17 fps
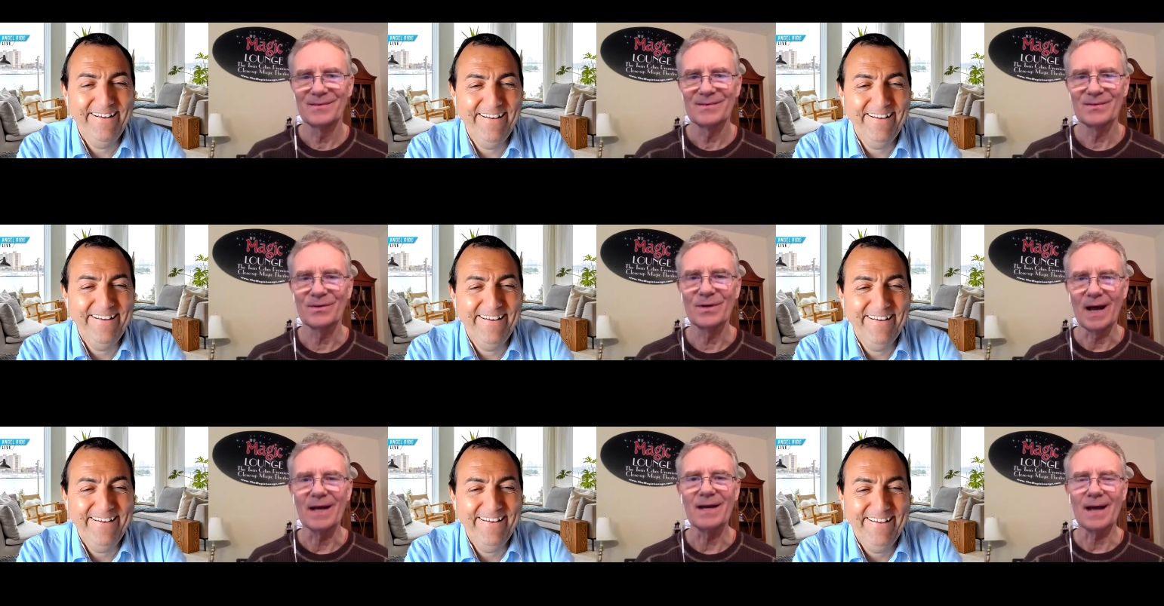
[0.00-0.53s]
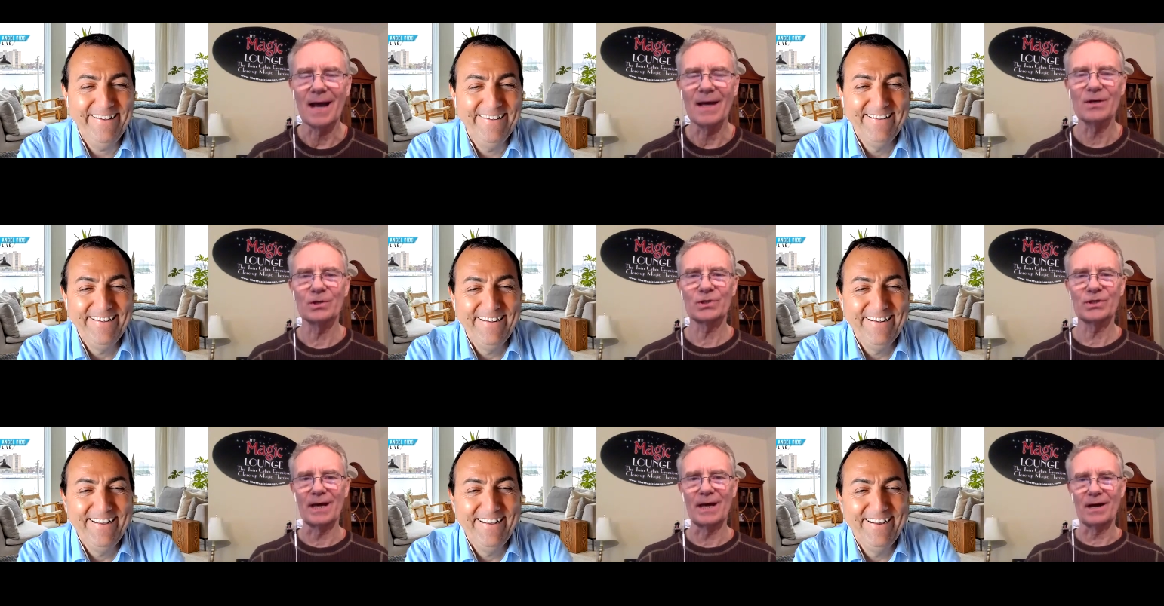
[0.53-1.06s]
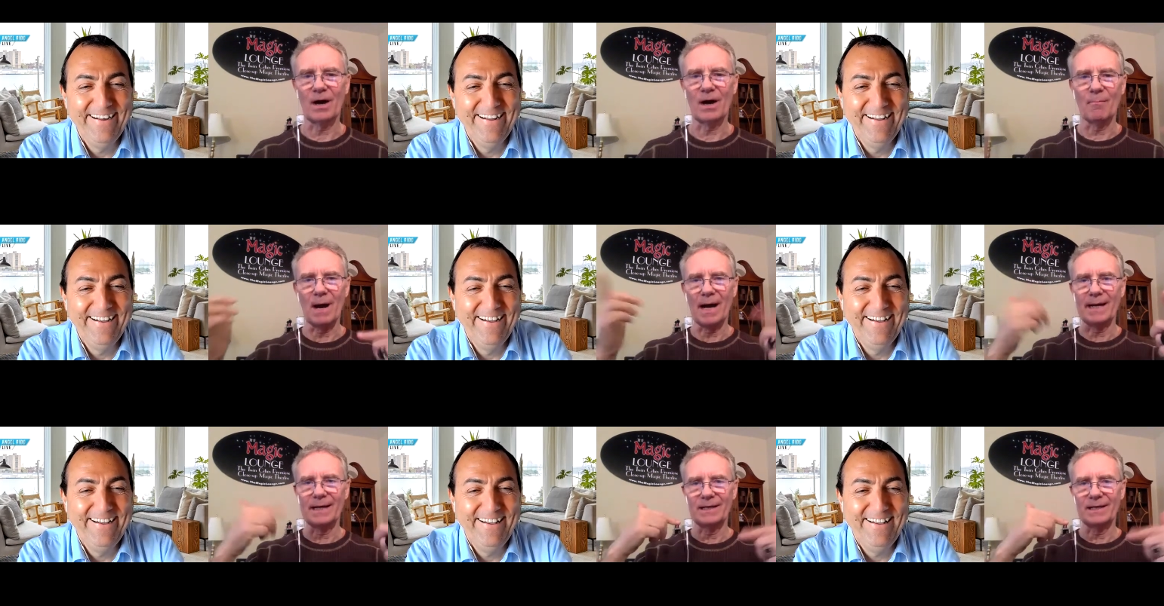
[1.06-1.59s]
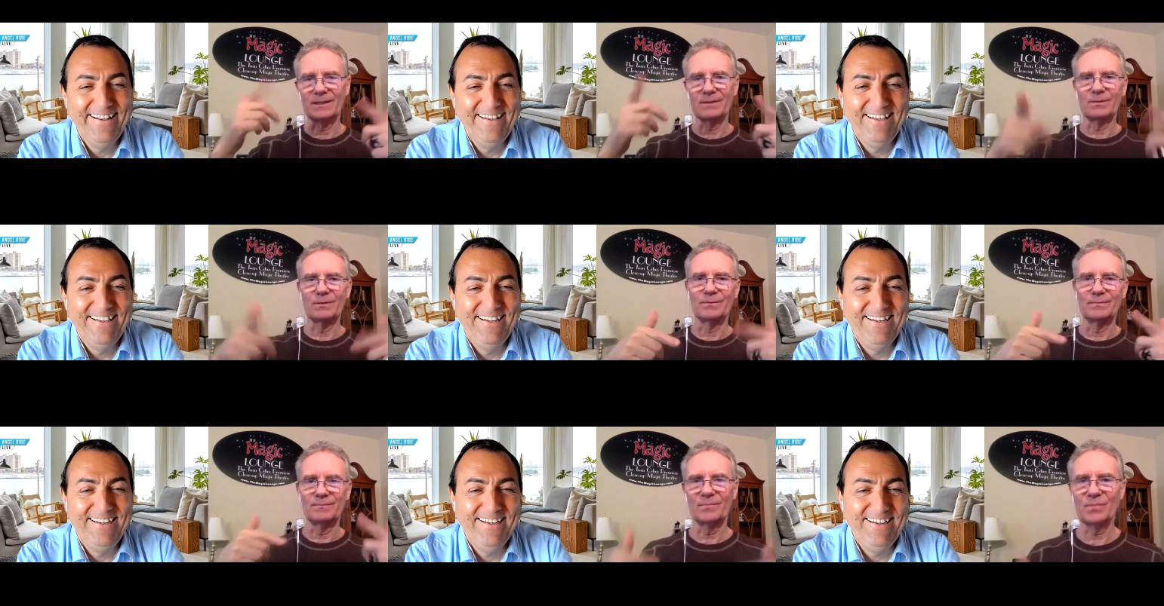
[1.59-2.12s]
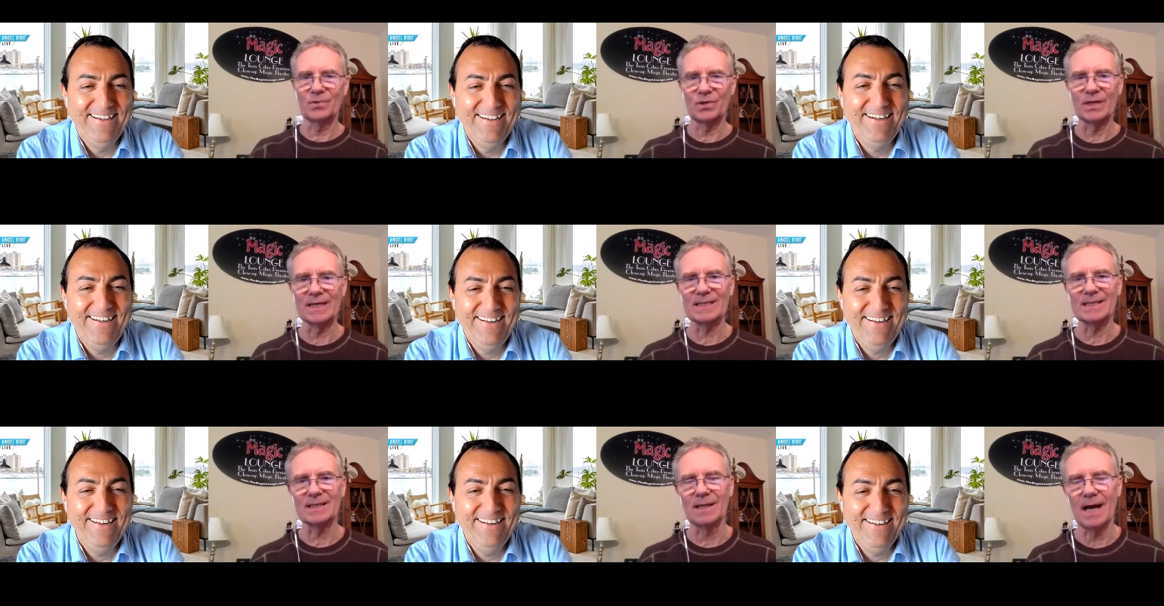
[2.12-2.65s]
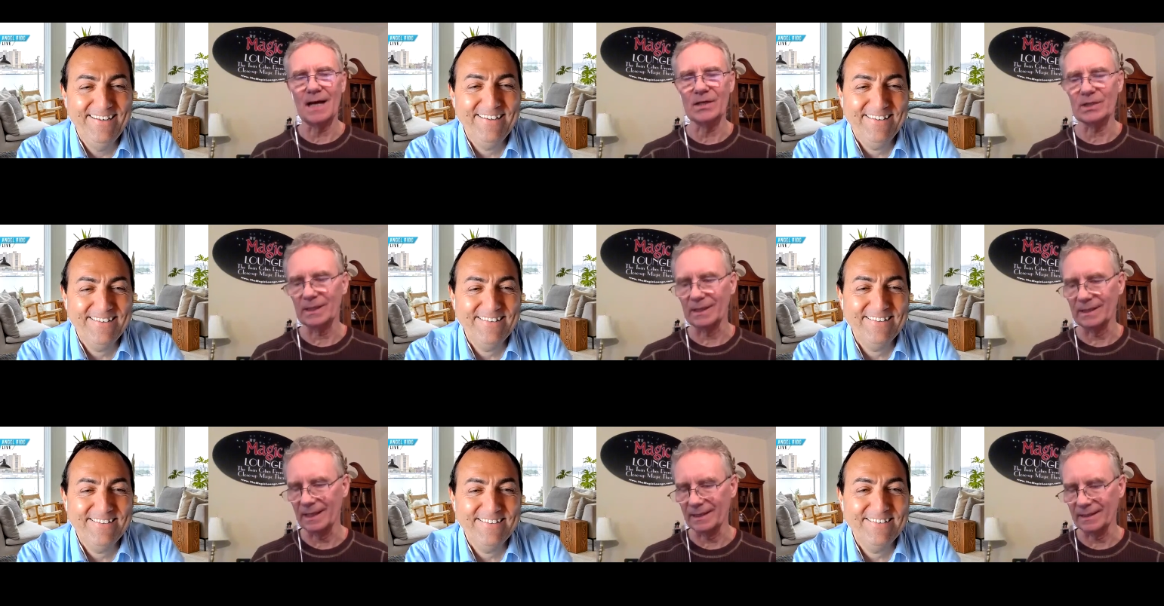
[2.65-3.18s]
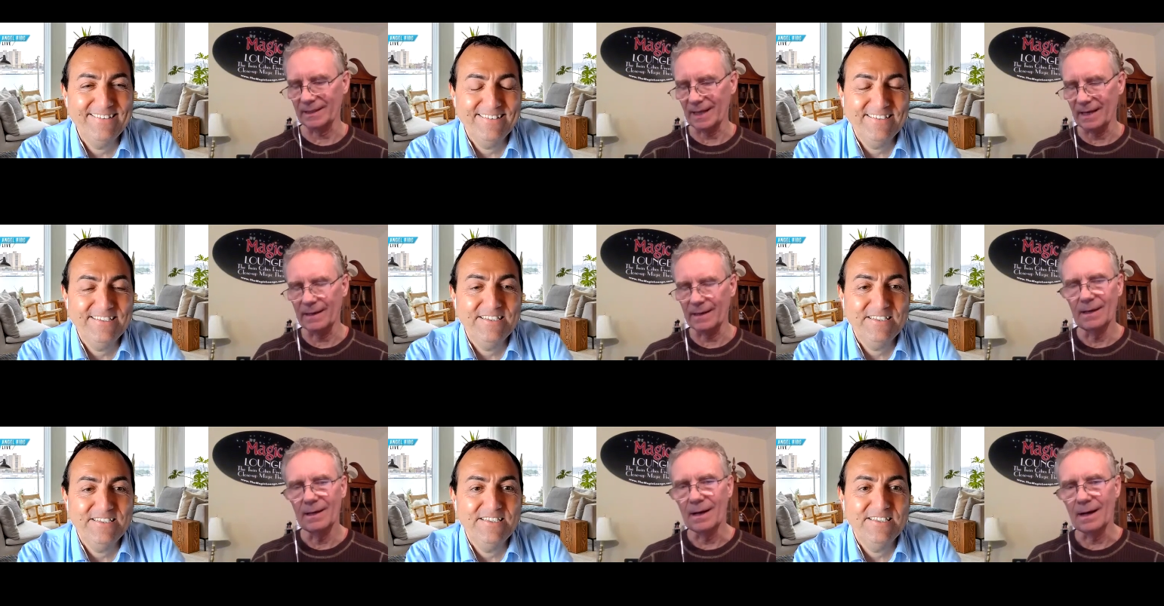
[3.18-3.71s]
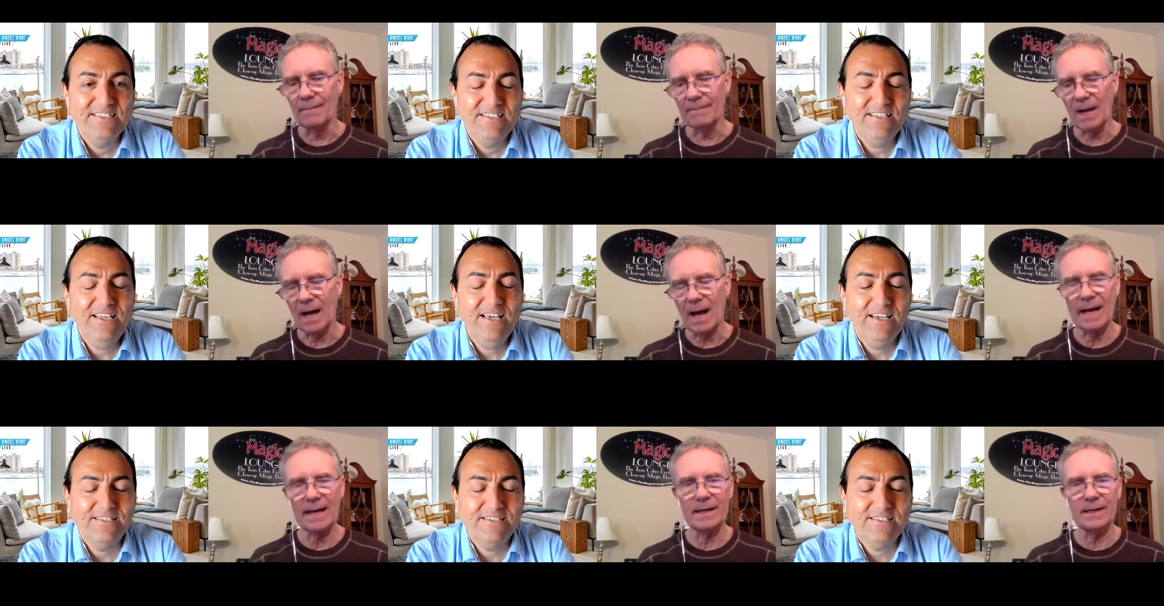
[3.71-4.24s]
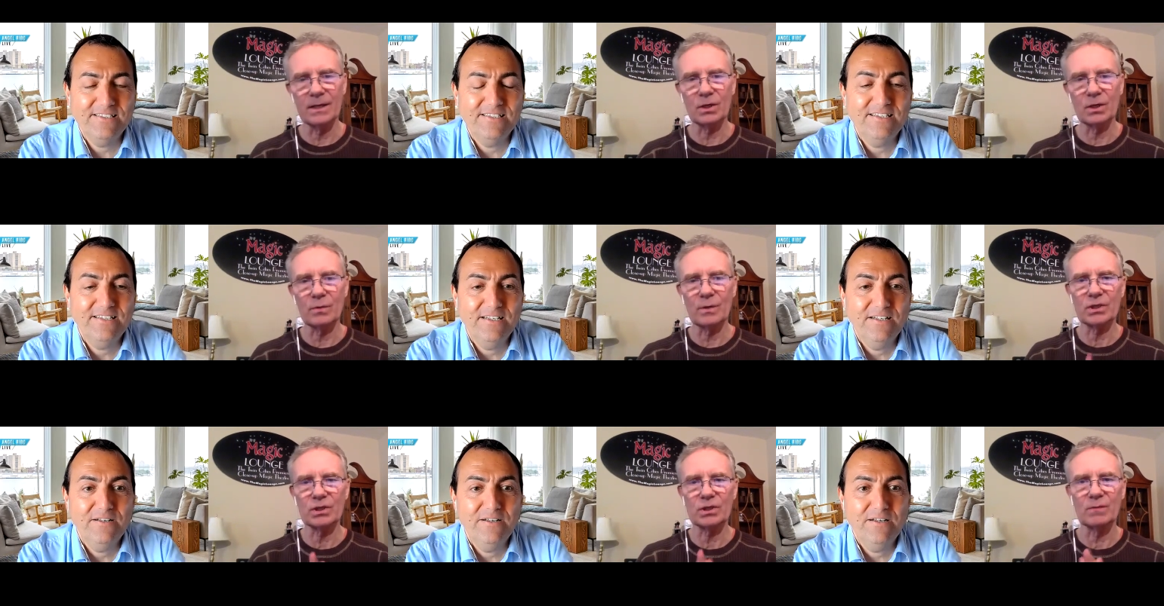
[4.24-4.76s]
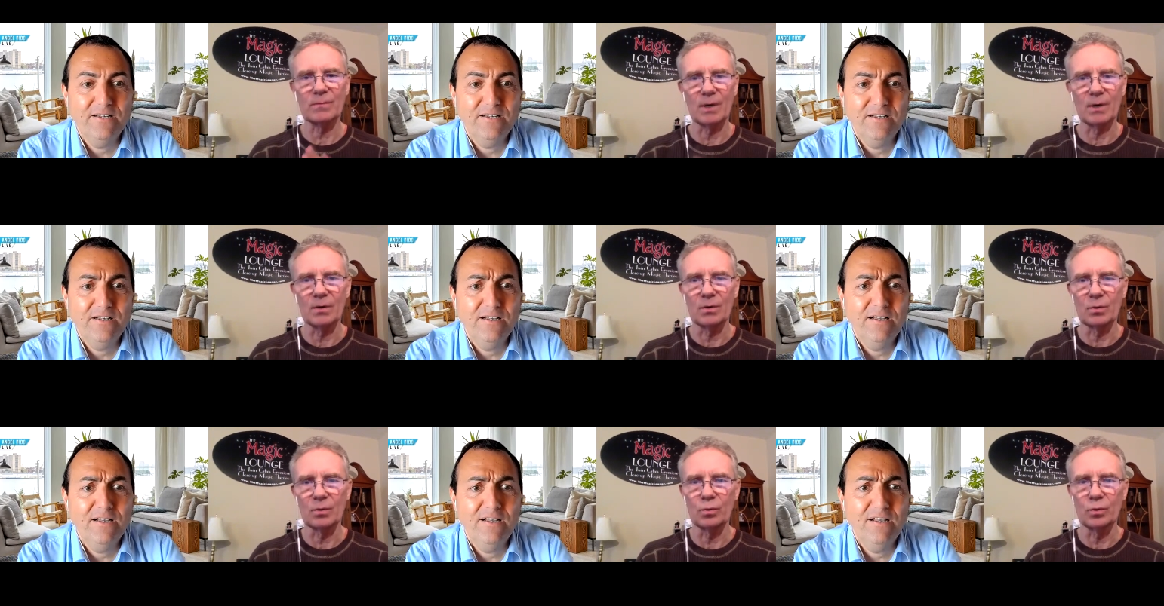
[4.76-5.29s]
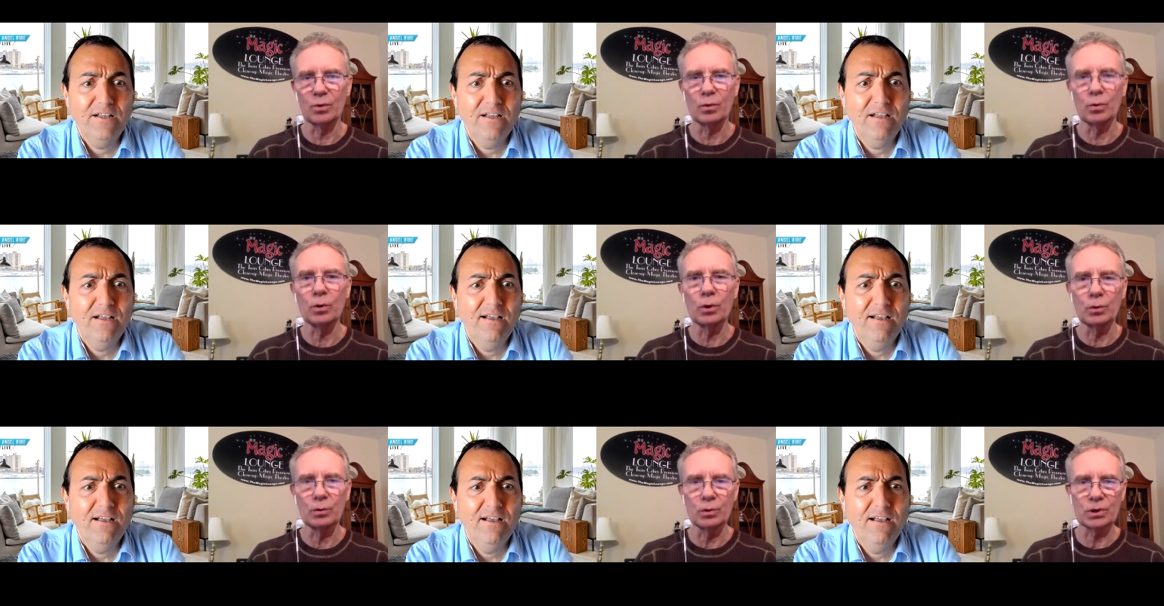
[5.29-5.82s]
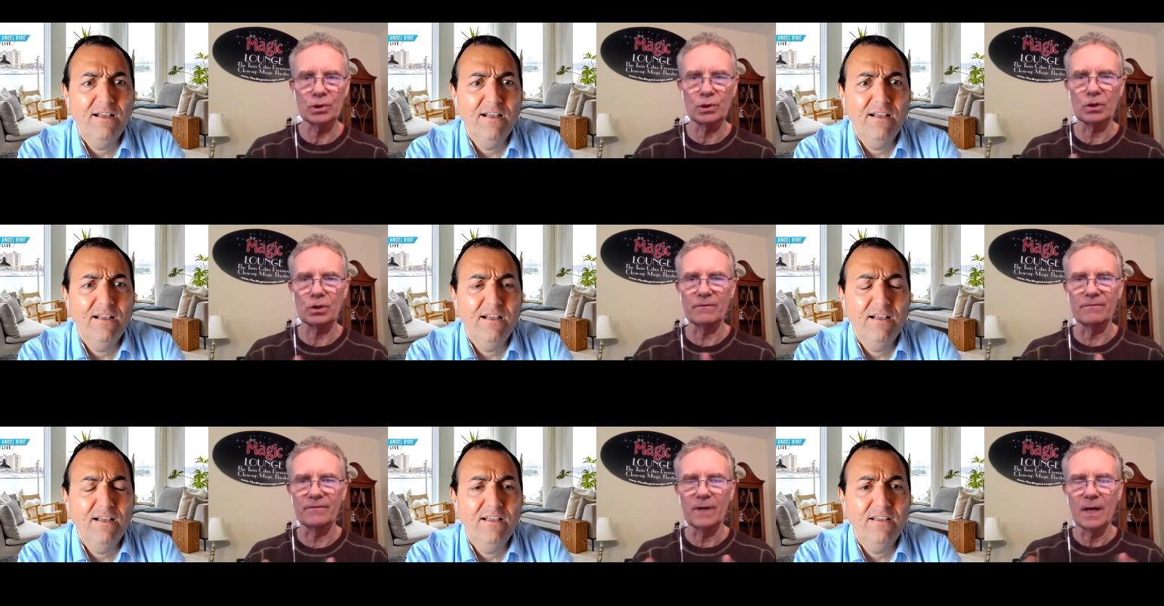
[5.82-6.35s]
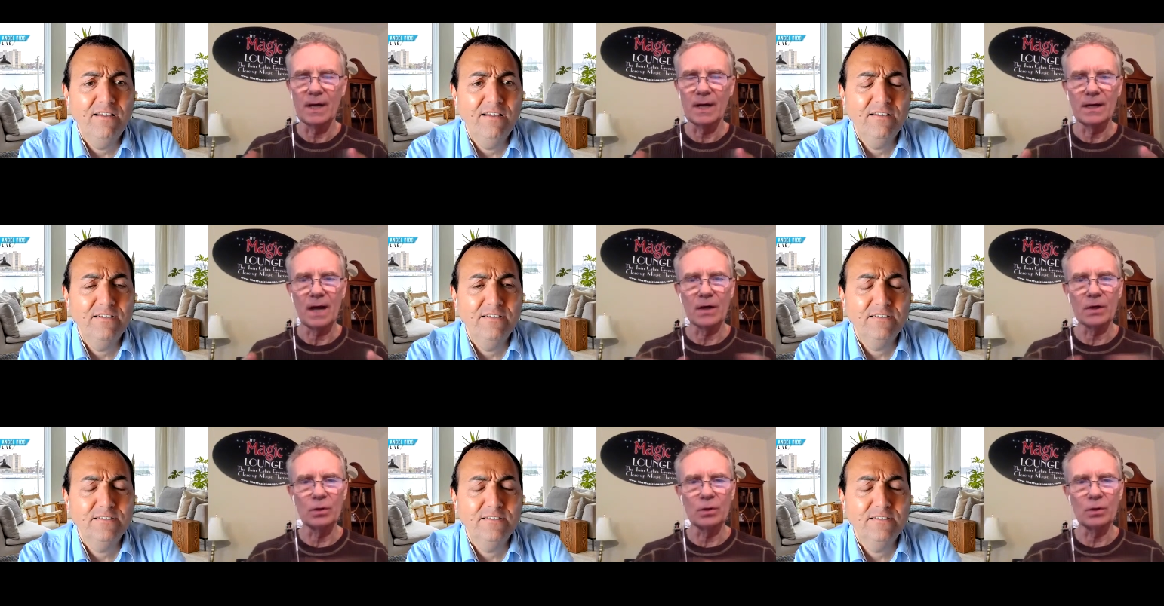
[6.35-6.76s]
Speaker 1: well, I, I understand our mind thinks logically like that. Um, yes. I had another question about who you, who do you serve? Are